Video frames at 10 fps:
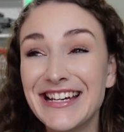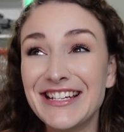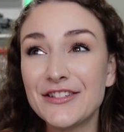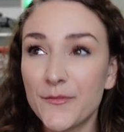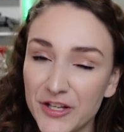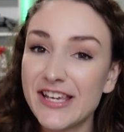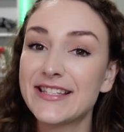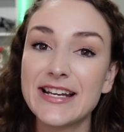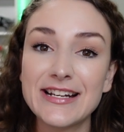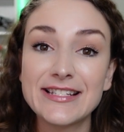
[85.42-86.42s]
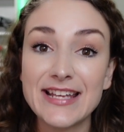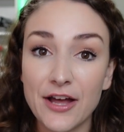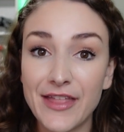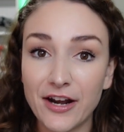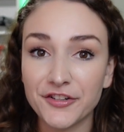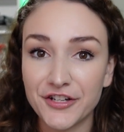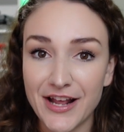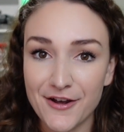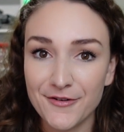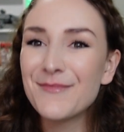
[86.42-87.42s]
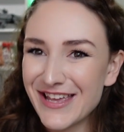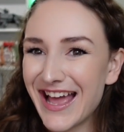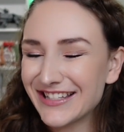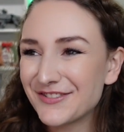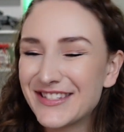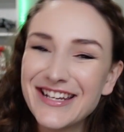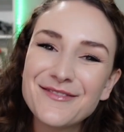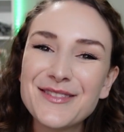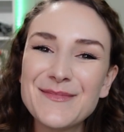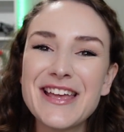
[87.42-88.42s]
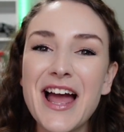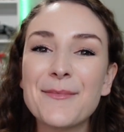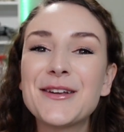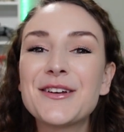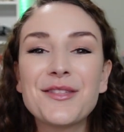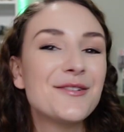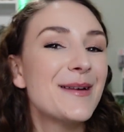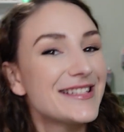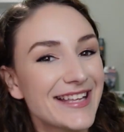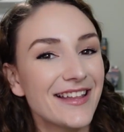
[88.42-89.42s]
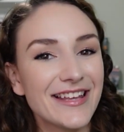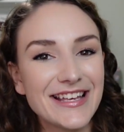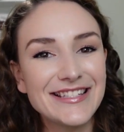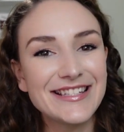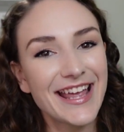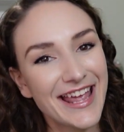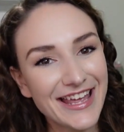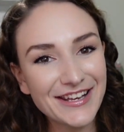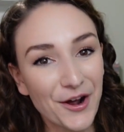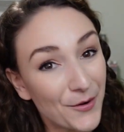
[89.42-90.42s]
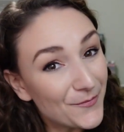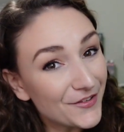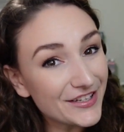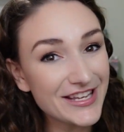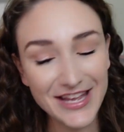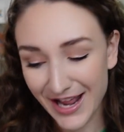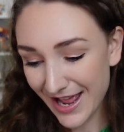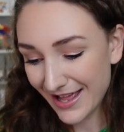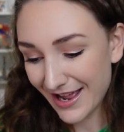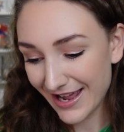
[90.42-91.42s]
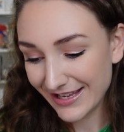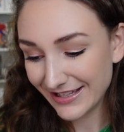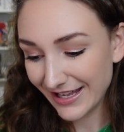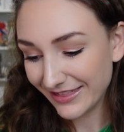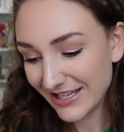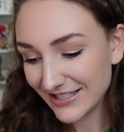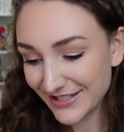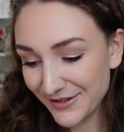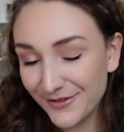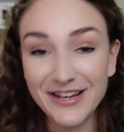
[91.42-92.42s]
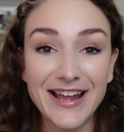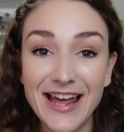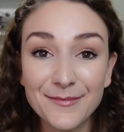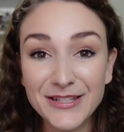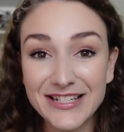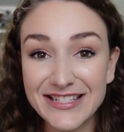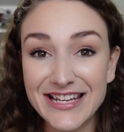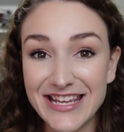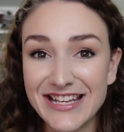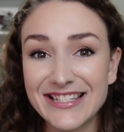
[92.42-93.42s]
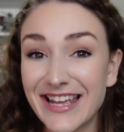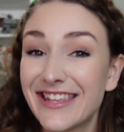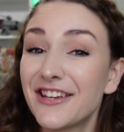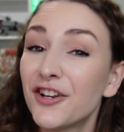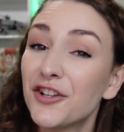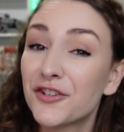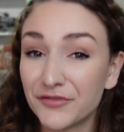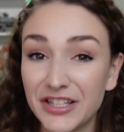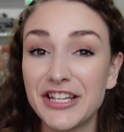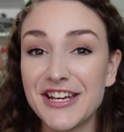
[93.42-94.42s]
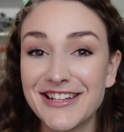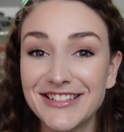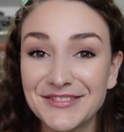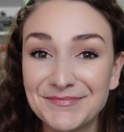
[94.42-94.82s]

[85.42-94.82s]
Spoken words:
So I'm really excited to see how that'll turn out. But yeah, so stick with me. I'm gonna go through my set list and hopefully I can get these soon and add them to the city because I think it'll look really good.